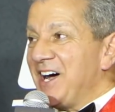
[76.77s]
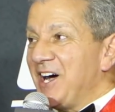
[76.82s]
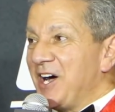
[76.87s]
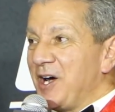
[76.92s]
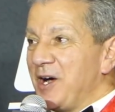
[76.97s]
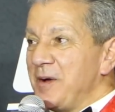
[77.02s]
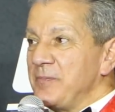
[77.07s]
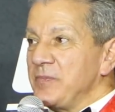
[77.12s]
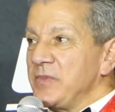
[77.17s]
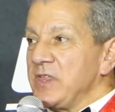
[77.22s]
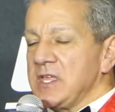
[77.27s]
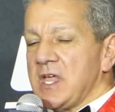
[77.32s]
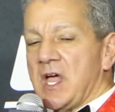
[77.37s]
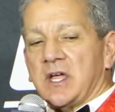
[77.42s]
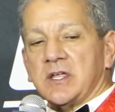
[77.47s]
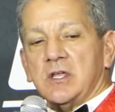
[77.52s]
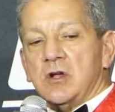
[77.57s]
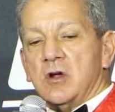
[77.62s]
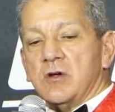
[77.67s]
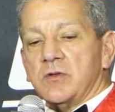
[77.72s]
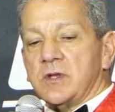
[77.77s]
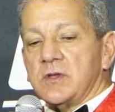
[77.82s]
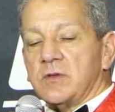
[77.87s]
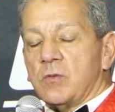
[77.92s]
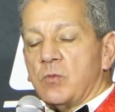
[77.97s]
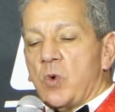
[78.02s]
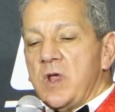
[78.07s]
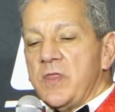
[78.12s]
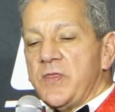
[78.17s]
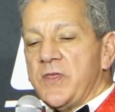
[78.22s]
You know,
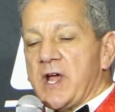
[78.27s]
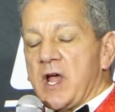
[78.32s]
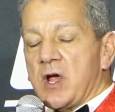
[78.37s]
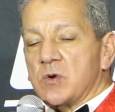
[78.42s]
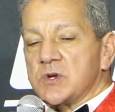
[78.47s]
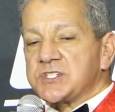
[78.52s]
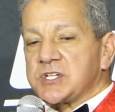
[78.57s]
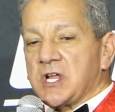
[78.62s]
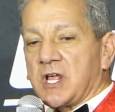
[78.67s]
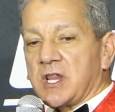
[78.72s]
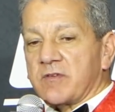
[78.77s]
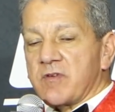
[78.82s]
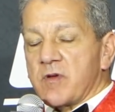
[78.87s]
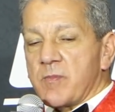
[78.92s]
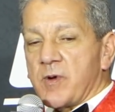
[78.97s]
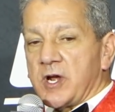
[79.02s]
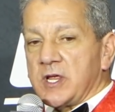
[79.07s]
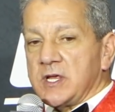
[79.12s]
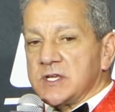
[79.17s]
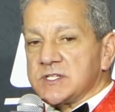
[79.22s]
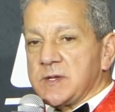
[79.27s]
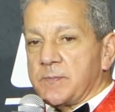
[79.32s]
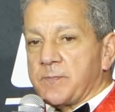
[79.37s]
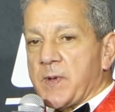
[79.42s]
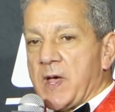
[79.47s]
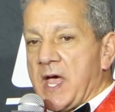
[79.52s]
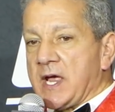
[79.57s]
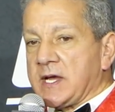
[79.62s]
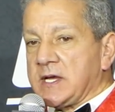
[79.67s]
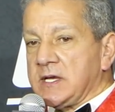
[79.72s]
the one thing I always tell everybody is that
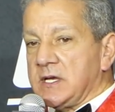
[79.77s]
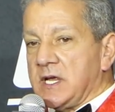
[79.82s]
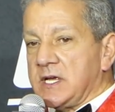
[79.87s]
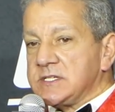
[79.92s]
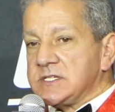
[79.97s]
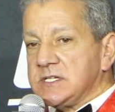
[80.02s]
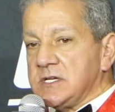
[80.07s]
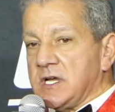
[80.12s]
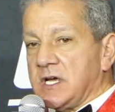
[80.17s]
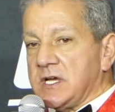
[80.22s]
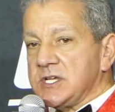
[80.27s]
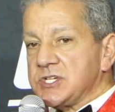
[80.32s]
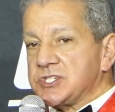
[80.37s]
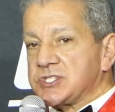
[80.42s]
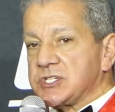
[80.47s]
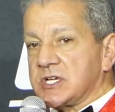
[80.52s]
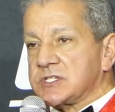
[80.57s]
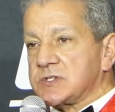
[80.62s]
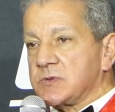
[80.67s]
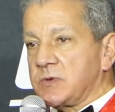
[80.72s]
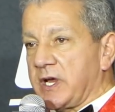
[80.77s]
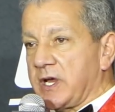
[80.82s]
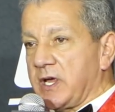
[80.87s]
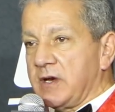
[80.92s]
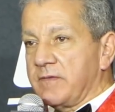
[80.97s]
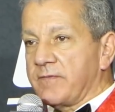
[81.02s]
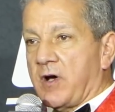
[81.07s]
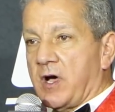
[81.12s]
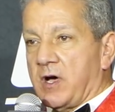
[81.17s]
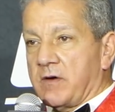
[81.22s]
back in 1996 when I
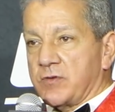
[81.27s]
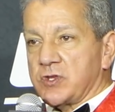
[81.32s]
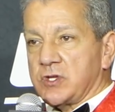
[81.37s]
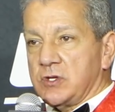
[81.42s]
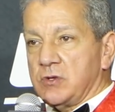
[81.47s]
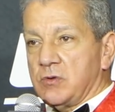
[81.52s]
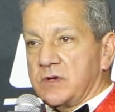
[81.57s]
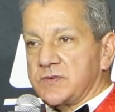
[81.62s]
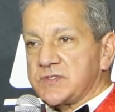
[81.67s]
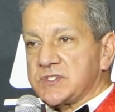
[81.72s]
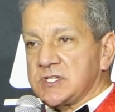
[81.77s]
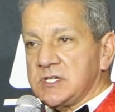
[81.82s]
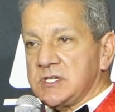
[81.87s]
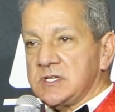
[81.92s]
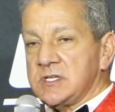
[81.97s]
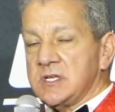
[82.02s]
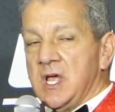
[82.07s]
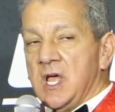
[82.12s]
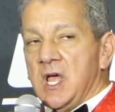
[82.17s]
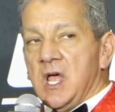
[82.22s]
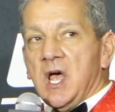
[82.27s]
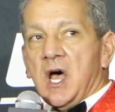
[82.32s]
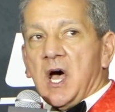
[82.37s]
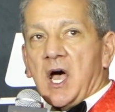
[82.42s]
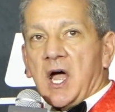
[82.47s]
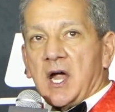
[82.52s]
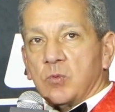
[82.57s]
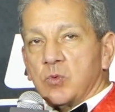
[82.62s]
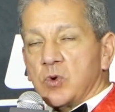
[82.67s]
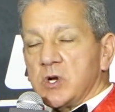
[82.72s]
got involved with the UFC,
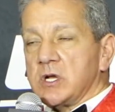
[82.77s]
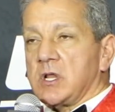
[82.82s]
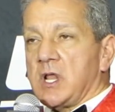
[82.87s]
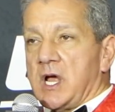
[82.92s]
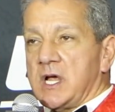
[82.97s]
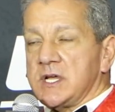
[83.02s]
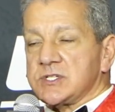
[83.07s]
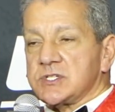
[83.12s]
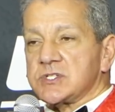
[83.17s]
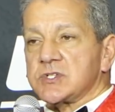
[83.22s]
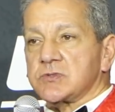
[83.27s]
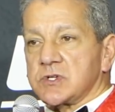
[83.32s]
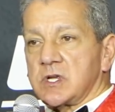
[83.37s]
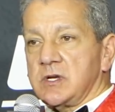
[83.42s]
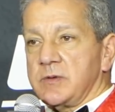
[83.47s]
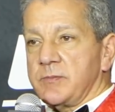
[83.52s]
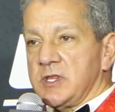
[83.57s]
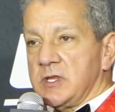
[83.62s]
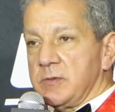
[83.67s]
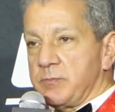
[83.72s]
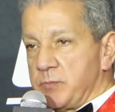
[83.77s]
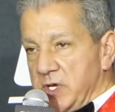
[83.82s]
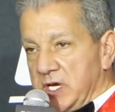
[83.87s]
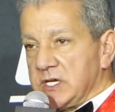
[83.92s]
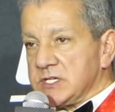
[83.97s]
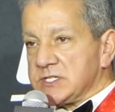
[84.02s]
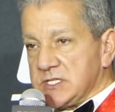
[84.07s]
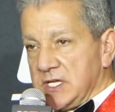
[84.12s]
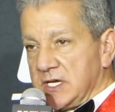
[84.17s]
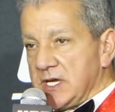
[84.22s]
I realized this was going to be the
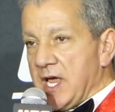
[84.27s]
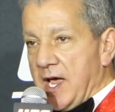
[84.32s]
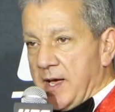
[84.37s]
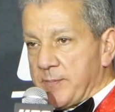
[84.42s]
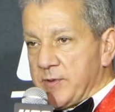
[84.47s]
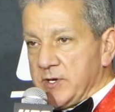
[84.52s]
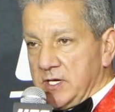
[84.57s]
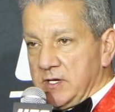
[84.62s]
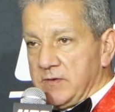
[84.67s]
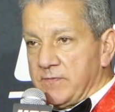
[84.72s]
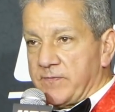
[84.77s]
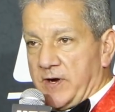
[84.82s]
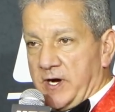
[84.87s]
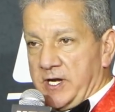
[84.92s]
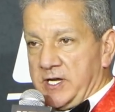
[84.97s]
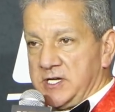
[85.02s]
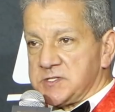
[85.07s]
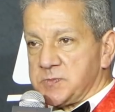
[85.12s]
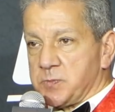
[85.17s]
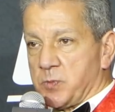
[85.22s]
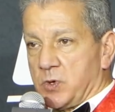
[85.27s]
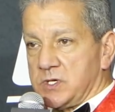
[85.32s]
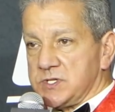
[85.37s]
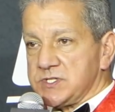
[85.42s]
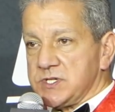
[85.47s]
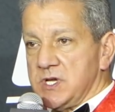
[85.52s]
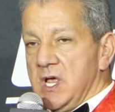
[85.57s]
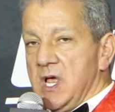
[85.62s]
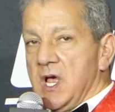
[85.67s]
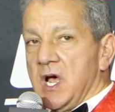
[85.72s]
biggest thing happening in fighting
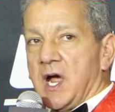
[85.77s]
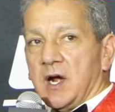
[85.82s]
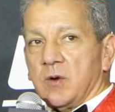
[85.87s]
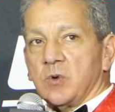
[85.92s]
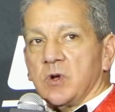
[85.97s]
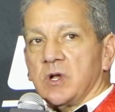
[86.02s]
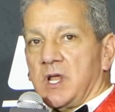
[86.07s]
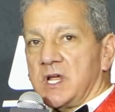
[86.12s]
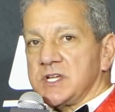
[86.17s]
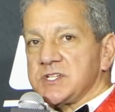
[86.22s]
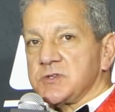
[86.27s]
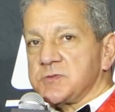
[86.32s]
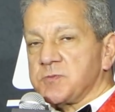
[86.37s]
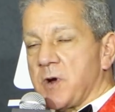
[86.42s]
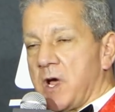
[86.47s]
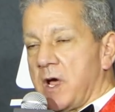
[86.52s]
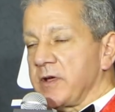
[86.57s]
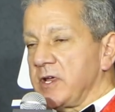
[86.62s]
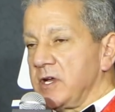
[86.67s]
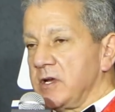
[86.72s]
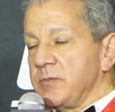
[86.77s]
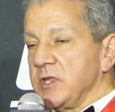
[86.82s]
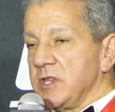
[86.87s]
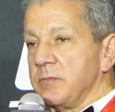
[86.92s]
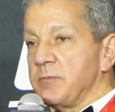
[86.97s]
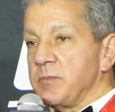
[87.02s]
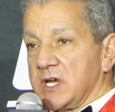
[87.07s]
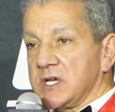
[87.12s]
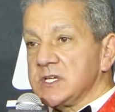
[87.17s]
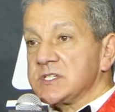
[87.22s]
sports. I realized it was probably going to be
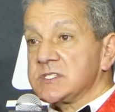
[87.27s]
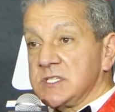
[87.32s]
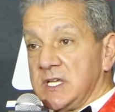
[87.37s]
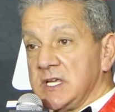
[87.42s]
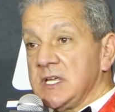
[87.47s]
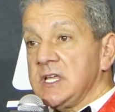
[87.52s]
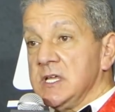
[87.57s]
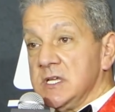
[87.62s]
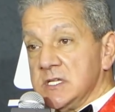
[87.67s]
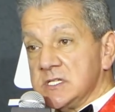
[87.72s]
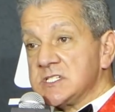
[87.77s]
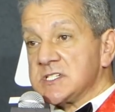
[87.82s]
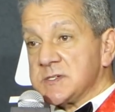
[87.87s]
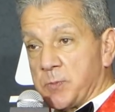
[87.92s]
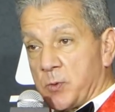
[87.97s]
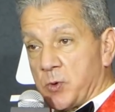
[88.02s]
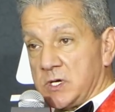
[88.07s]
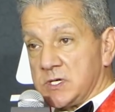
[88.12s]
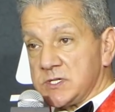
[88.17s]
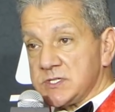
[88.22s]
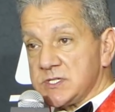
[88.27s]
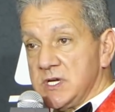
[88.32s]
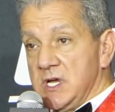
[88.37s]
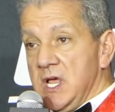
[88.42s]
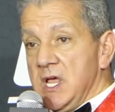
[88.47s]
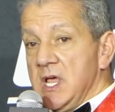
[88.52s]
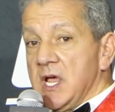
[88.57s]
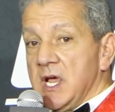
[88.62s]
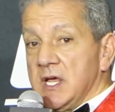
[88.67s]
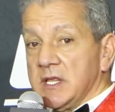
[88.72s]
the biggest thing in sports.
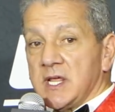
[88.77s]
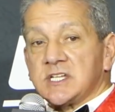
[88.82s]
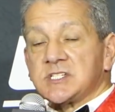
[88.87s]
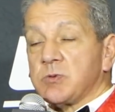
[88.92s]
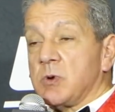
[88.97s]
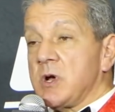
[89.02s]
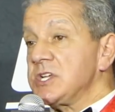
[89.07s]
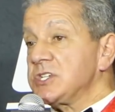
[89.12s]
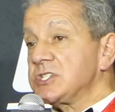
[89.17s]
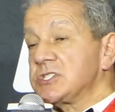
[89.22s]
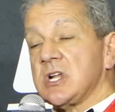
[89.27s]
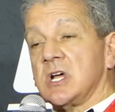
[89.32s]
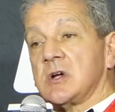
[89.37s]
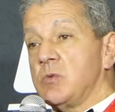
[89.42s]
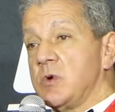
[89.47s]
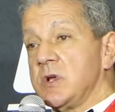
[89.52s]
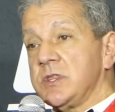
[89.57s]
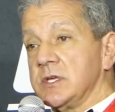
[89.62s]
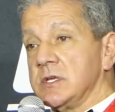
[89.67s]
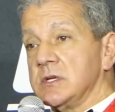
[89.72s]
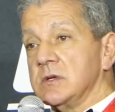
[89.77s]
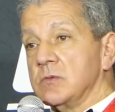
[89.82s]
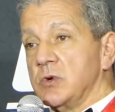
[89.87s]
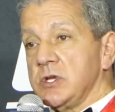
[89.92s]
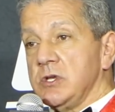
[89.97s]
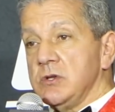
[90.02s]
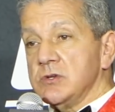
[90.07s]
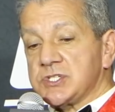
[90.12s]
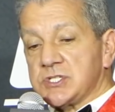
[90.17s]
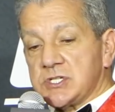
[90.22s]
And that's why I stuck with it.
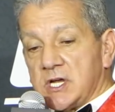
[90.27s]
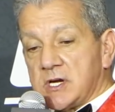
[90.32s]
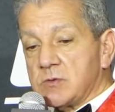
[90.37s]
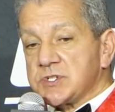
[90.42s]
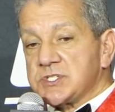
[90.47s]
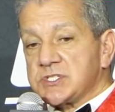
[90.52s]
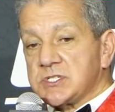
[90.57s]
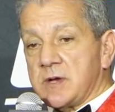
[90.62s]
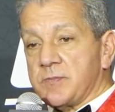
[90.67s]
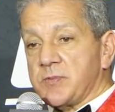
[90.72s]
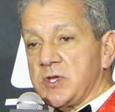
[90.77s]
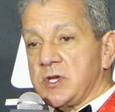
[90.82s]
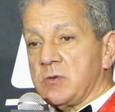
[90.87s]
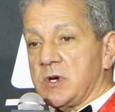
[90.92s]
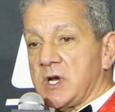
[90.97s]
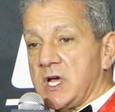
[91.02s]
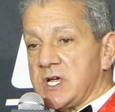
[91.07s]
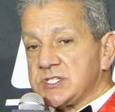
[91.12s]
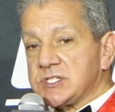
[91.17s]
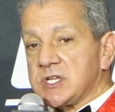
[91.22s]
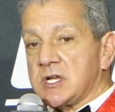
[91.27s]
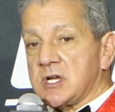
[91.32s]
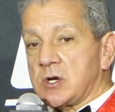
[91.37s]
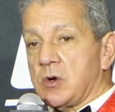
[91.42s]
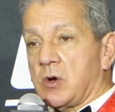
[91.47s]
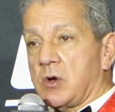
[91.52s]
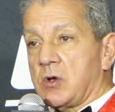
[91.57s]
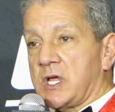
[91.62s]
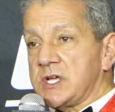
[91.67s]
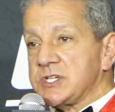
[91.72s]
When you stick with something, when I set a
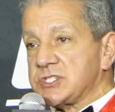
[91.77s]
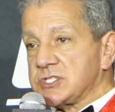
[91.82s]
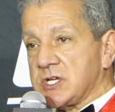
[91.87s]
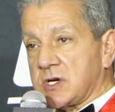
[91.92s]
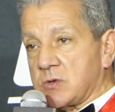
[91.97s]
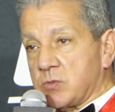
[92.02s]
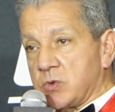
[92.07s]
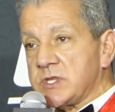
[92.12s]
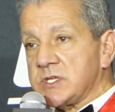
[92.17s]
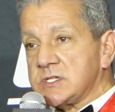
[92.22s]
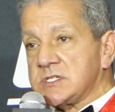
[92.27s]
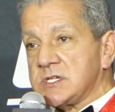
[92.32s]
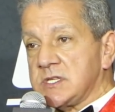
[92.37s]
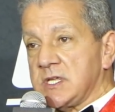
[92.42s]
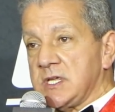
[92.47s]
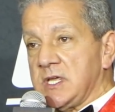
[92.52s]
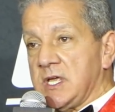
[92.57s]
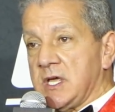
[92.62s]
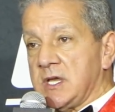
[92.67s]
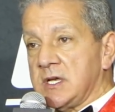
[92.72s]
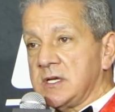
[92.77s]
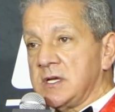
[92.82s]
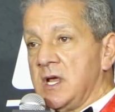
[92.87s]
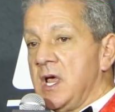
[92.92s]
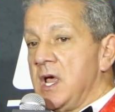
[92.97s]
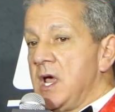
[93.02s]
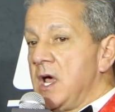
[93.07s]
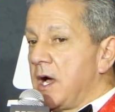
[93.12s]
goal, I stick with it to the end.